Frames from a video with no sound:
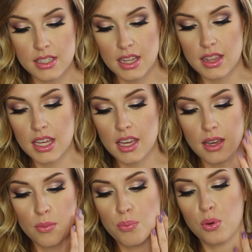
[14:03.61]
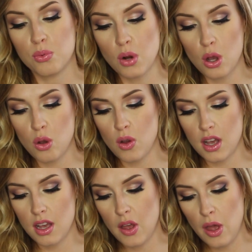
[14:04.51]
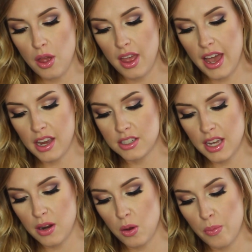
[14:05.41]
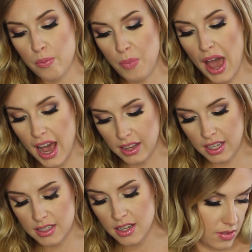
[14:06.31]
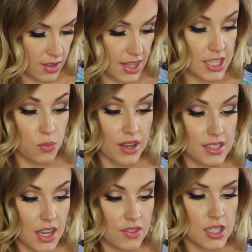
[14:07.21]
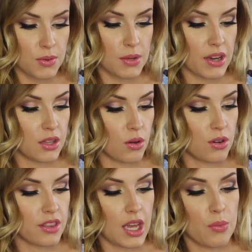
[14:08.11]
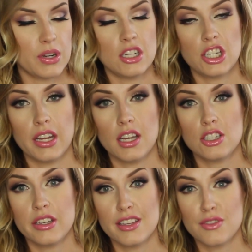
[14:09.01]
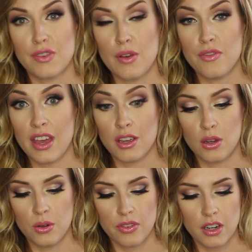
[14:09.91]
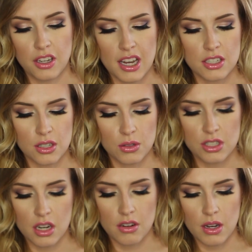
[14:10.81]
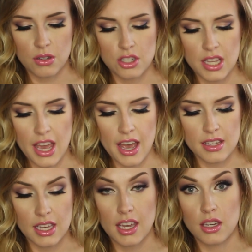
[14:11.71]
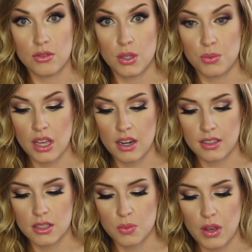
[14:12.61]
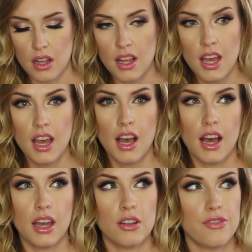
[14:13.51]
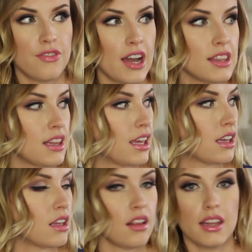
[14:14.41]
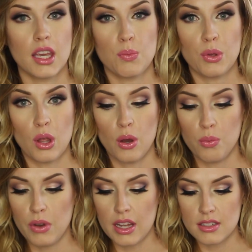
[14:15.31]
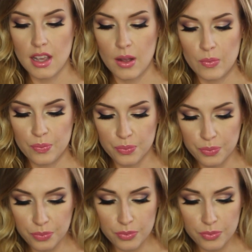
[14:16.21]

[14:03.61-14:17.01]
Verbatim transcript: is the Pro Eyeshadow Palette. This was gifted to me by the owner of the company, Shayna. She is from Vancouver. You guys should go check her out. She has a YouTube channel as well. I'll find the link and I'll link it below, but um,